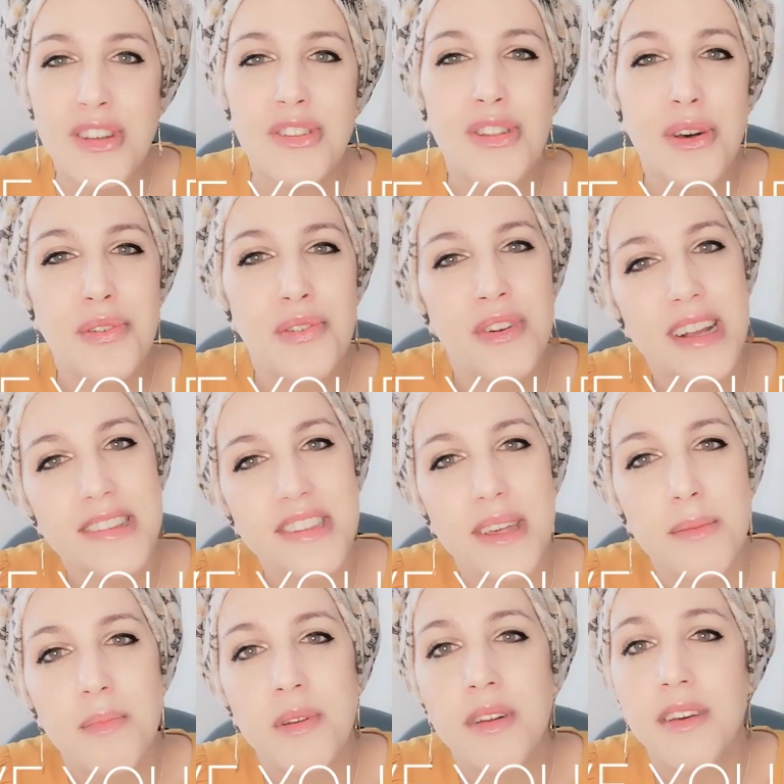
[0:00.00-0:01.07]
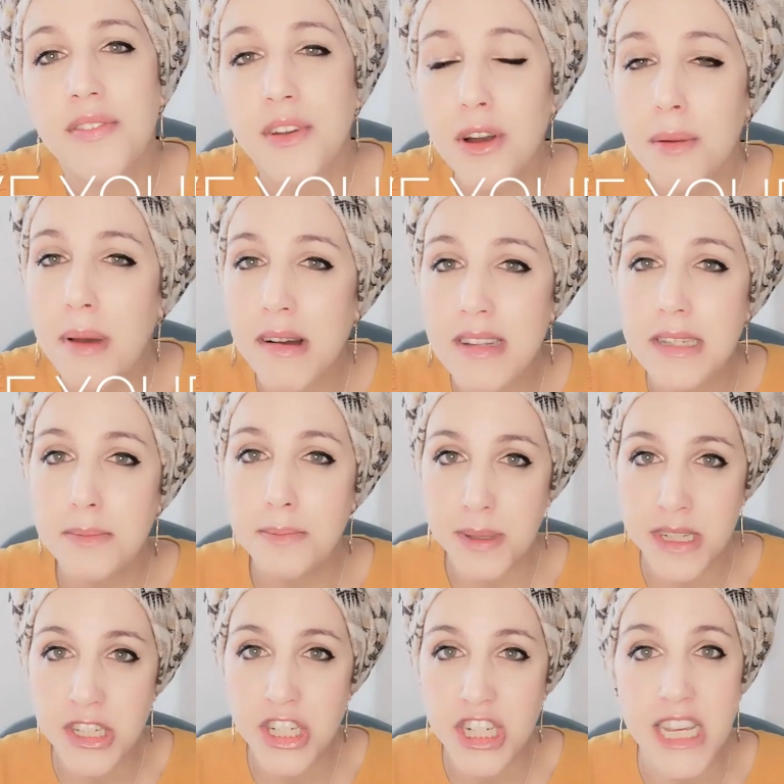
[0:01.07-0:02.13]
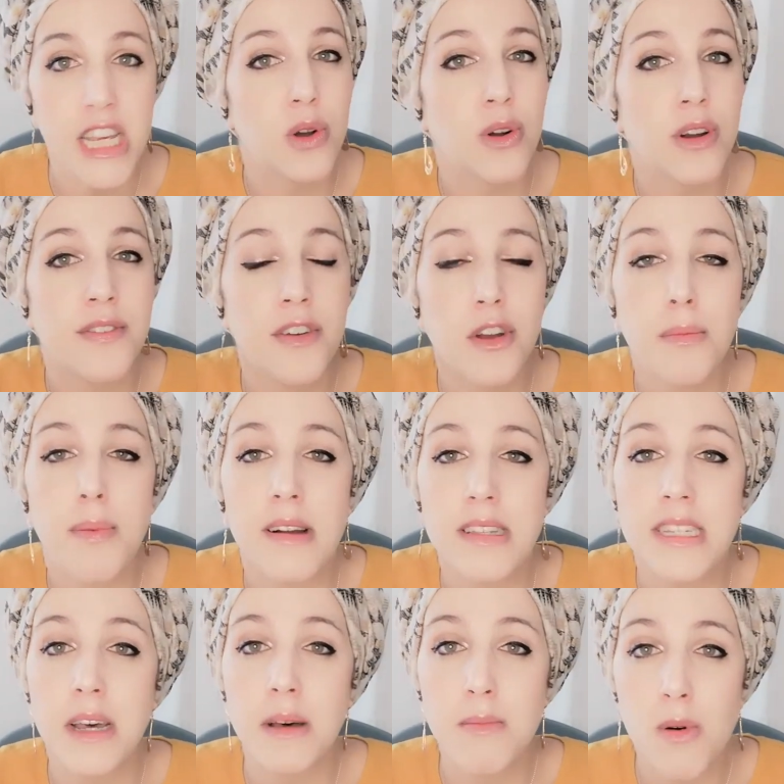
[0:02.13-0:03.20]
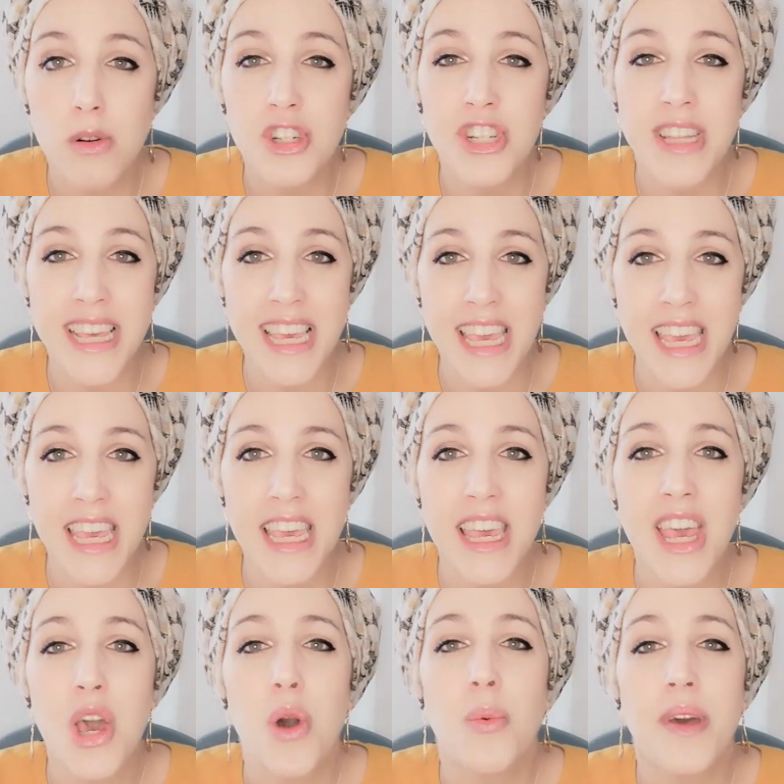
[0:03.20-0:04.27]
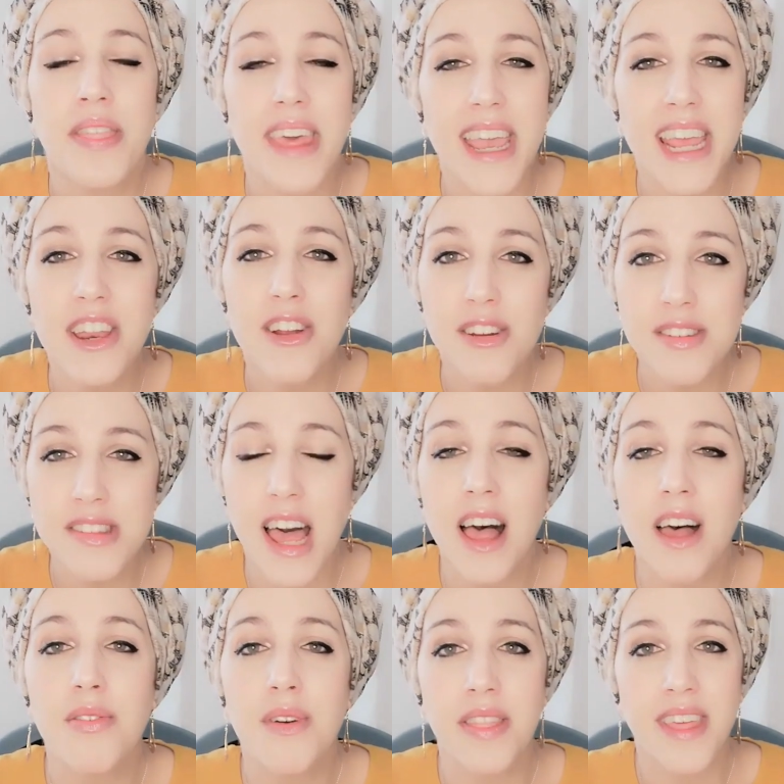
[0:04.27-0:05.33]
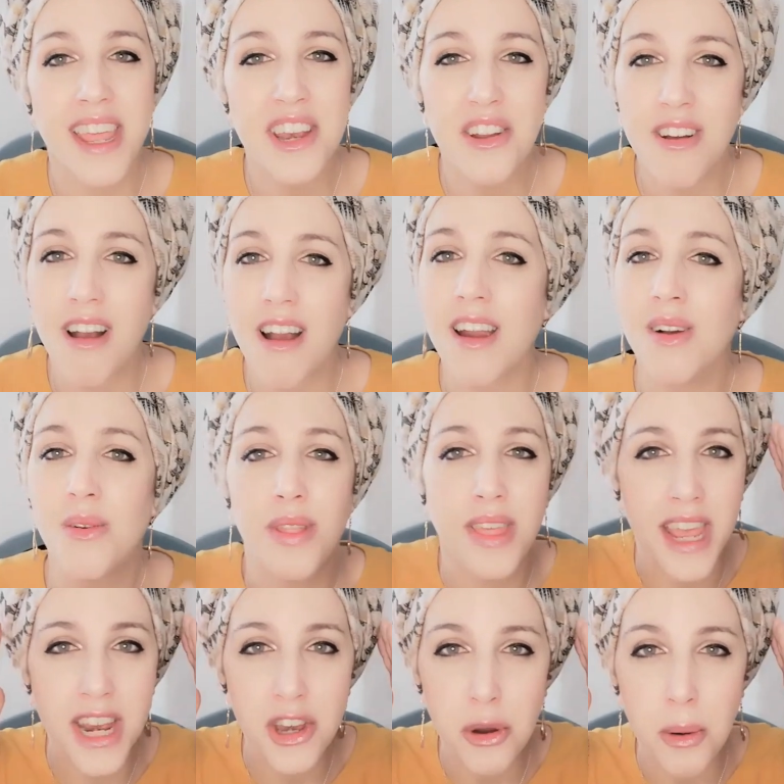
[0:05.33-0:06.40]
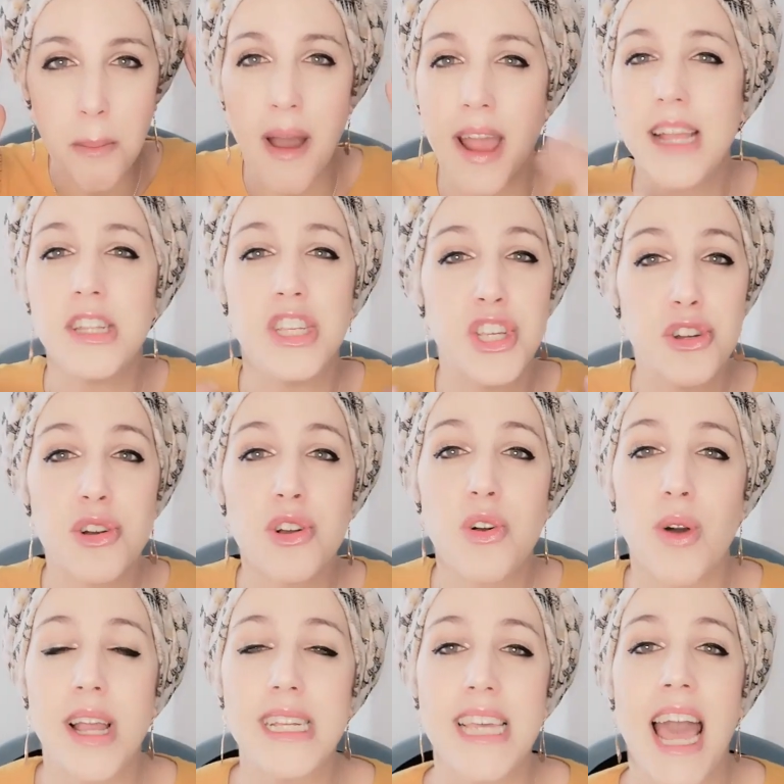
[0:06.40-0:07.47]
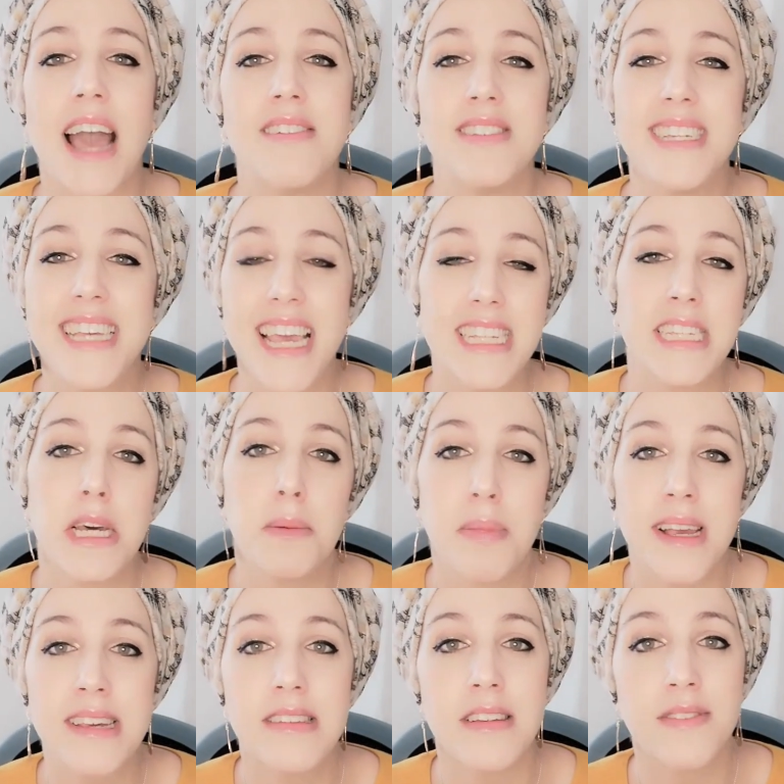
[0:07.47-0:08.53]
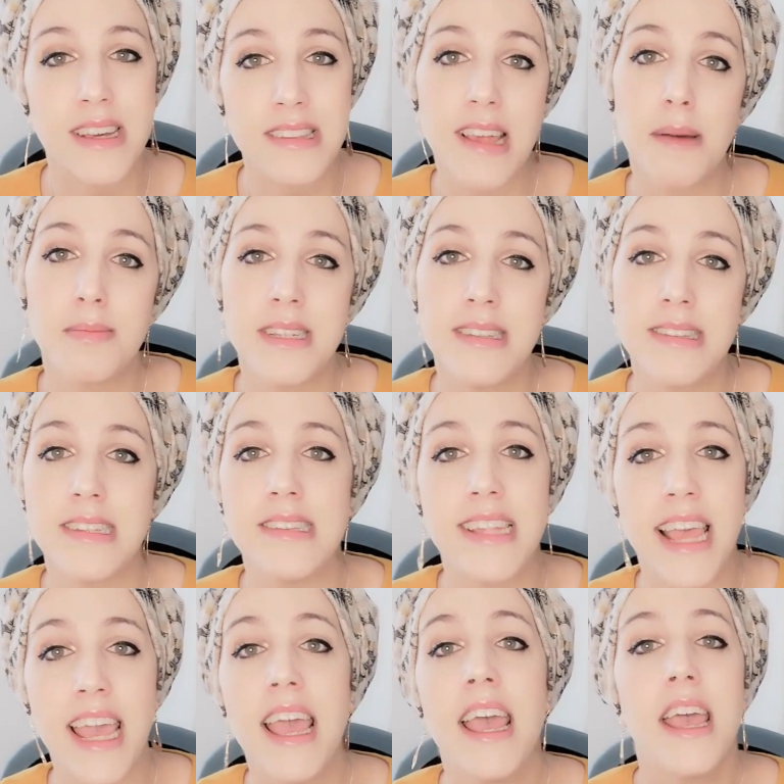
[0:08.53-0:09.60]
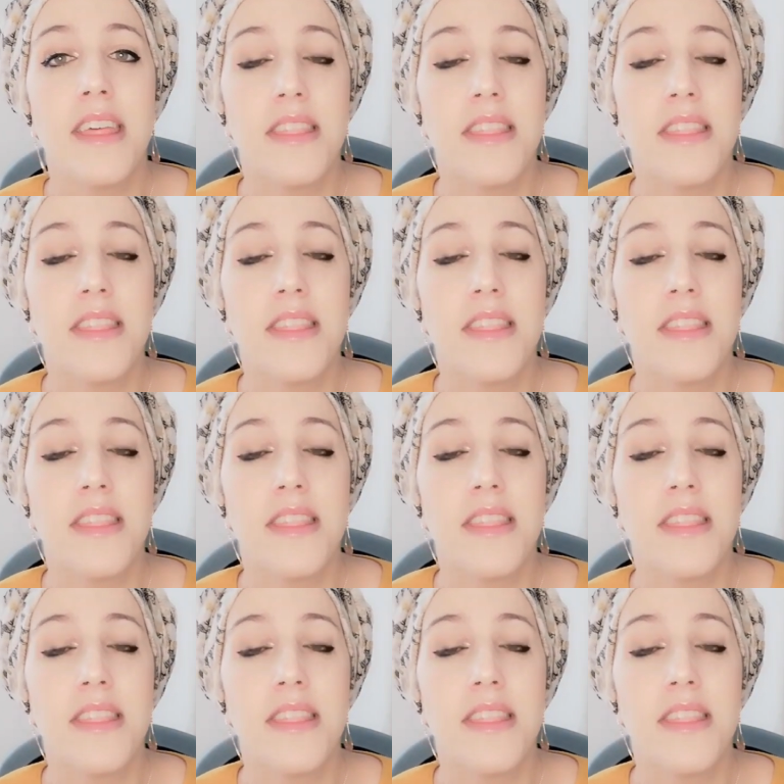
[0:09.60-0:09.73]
So for example, if you're about to binge eat or if you're about to emotionally eat, within yourself, within your heart, within your mind, you're going to have to get to a place of acceptance and say,